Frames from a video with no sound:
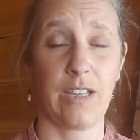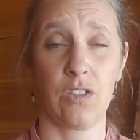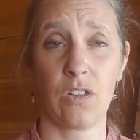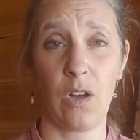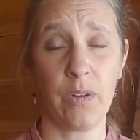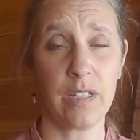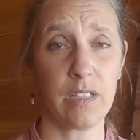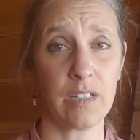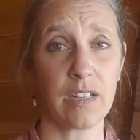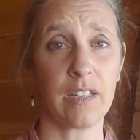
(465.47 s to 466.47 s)
Gate is
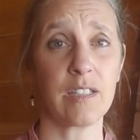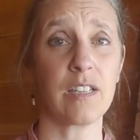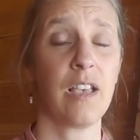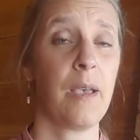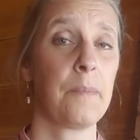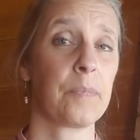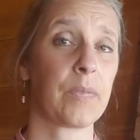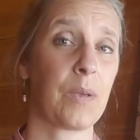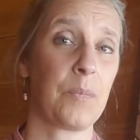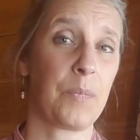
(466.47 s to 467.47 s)
always intense,
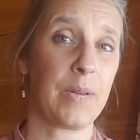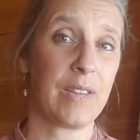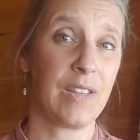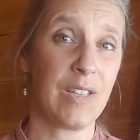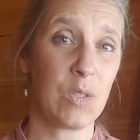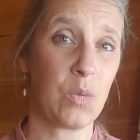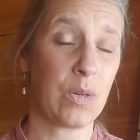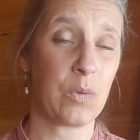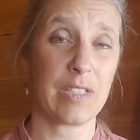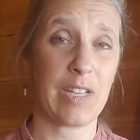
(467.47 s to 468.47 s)
but this
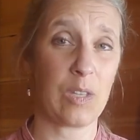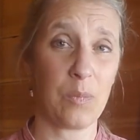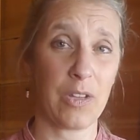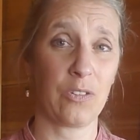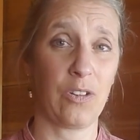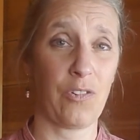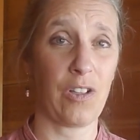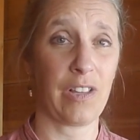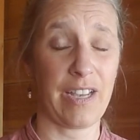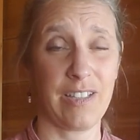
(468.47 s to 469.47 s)
one was like the mother of
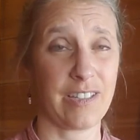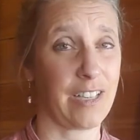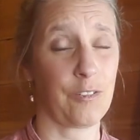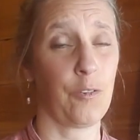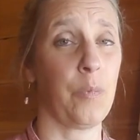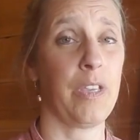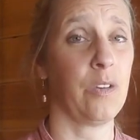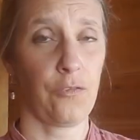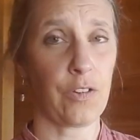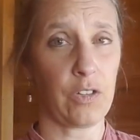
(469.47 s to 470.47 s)
all Lion's Gates for me.
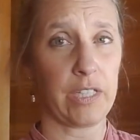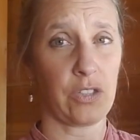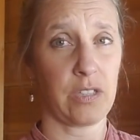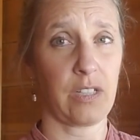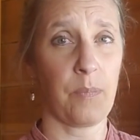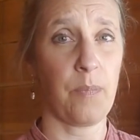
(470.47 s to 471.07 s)
It felt like just